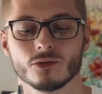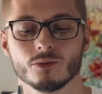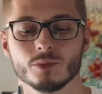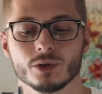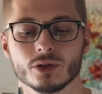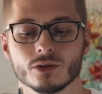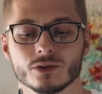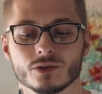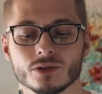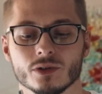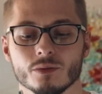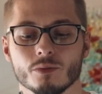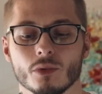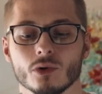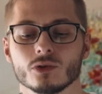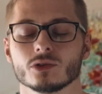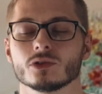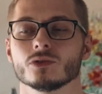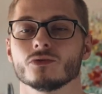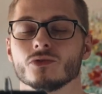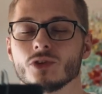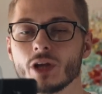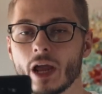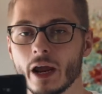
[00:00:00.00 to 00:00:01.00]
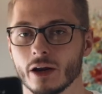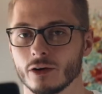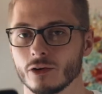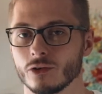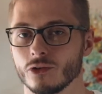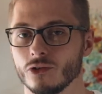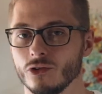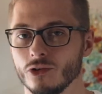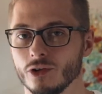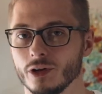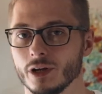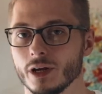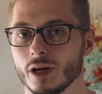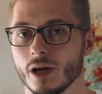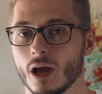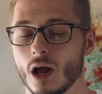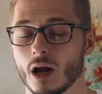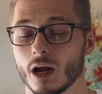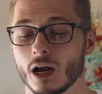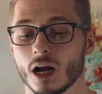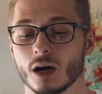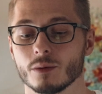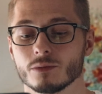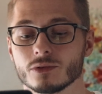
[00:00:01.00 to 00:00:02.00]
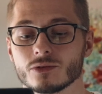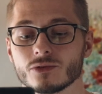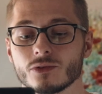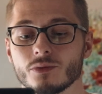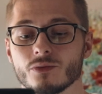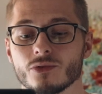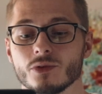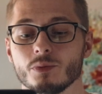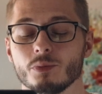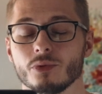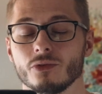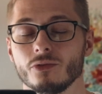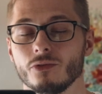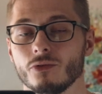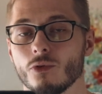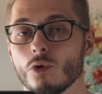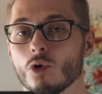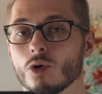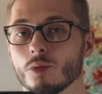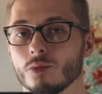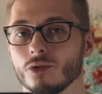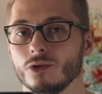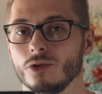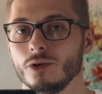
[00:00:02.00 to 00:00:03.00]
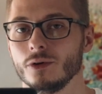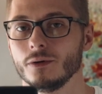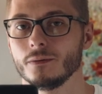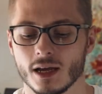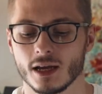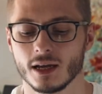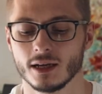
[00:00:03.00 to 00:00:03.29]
because the most of the energy comes from the performer,